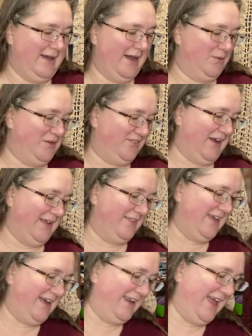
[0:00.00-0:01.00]
I would have gotten
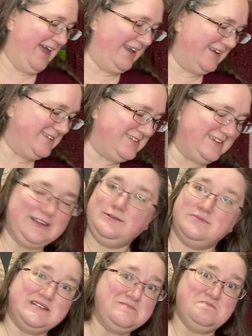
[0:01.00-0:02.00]
that had I seen it,
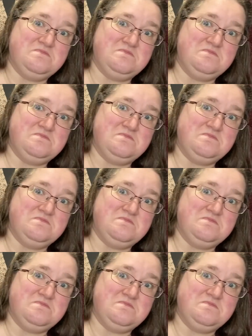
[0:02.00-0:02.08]
but